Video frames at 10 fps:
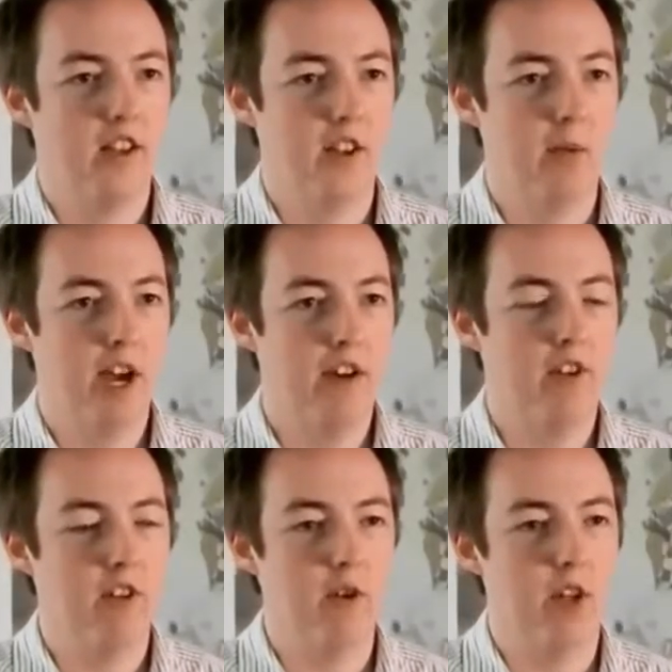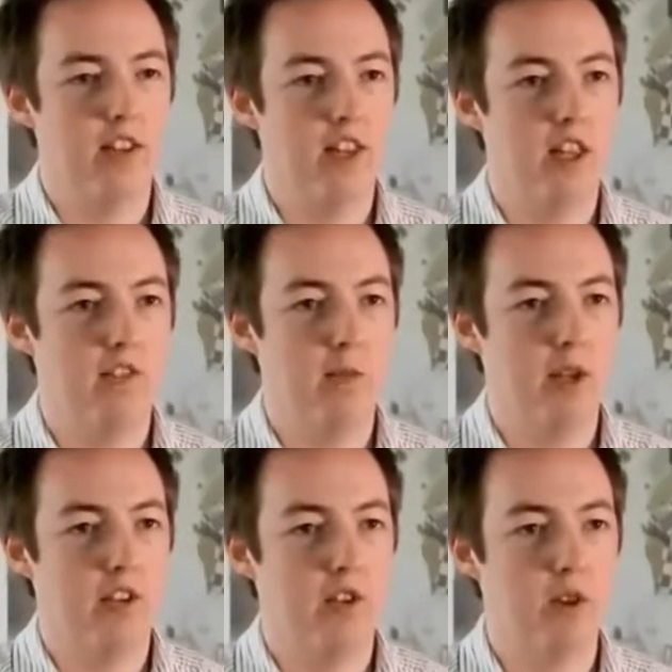So by having a tool like T-Leaf in
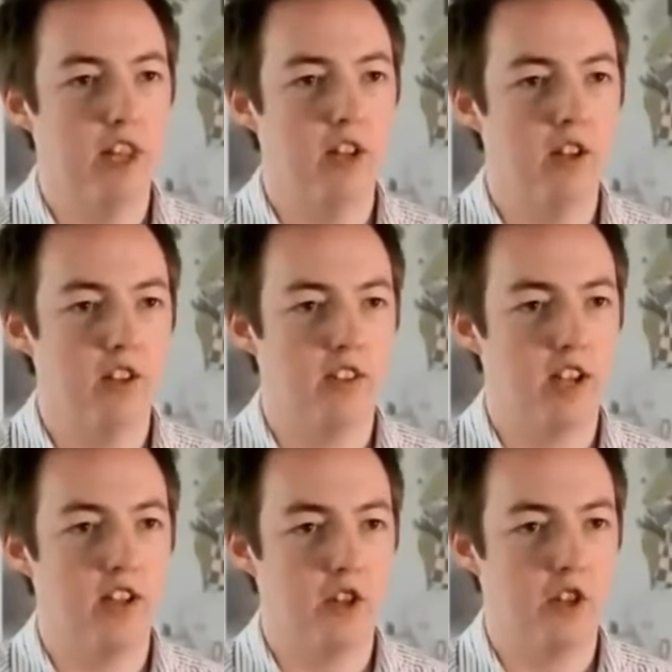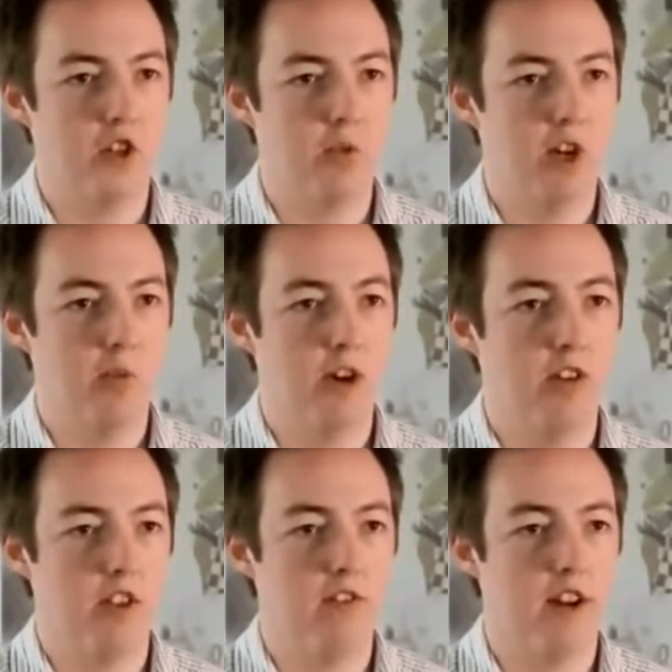place to really understand your customer
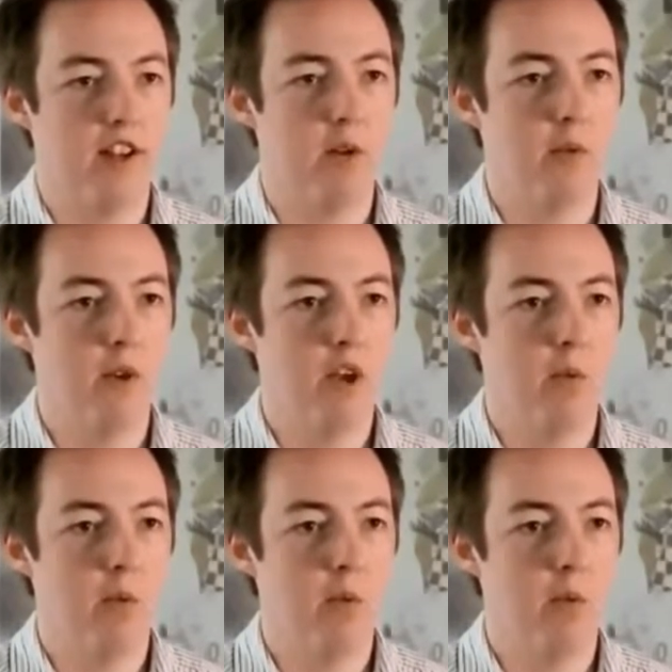experience and find out